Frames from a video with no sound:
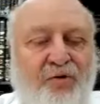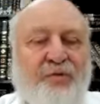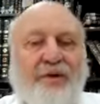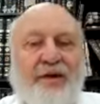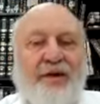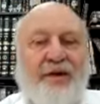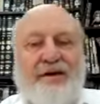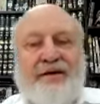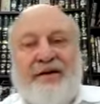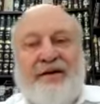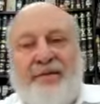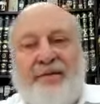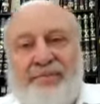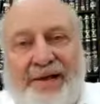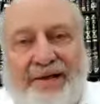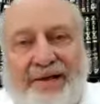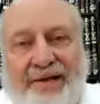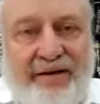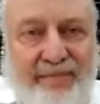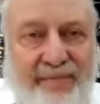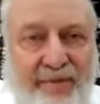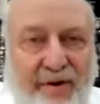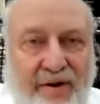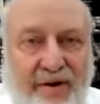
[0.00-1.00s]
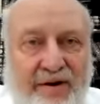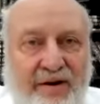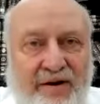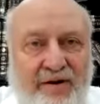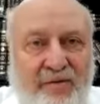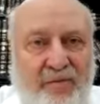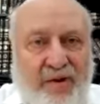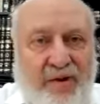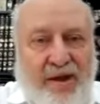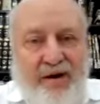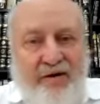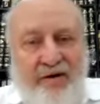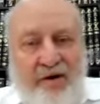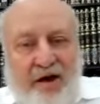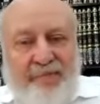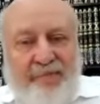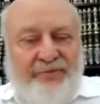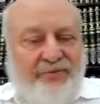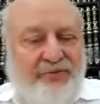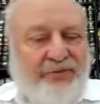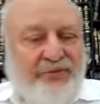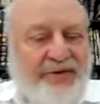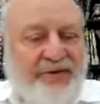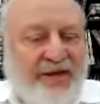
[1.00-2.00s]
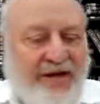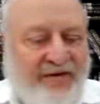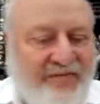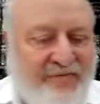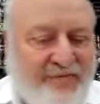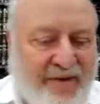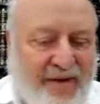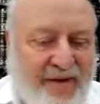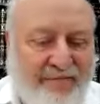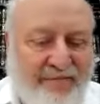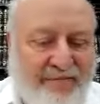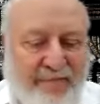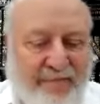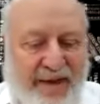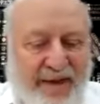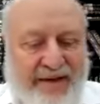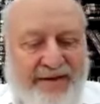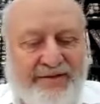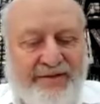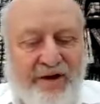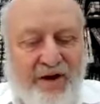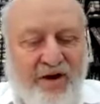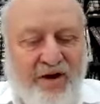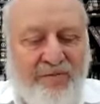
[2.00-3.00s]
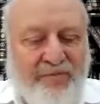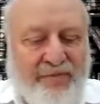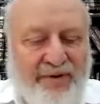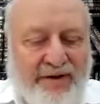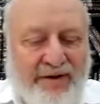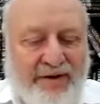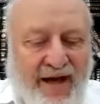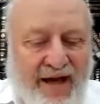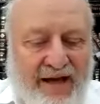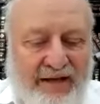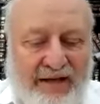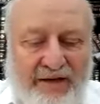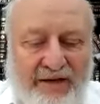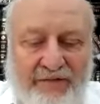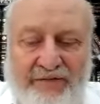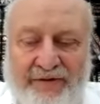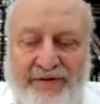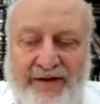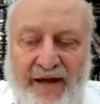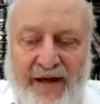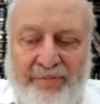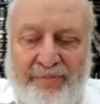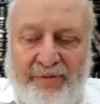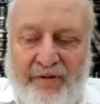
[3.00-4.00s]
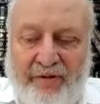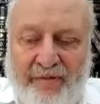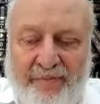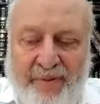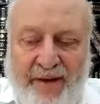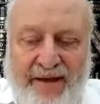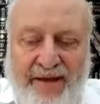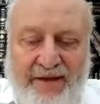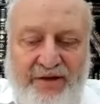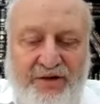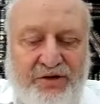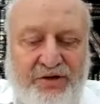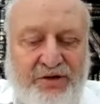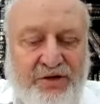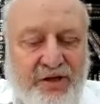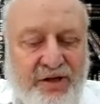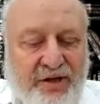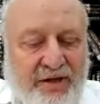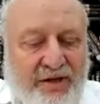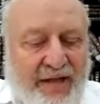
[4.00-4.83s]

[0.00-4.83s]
about Gemara. We are up to the Mem base Ahmed Allah's on top of the page.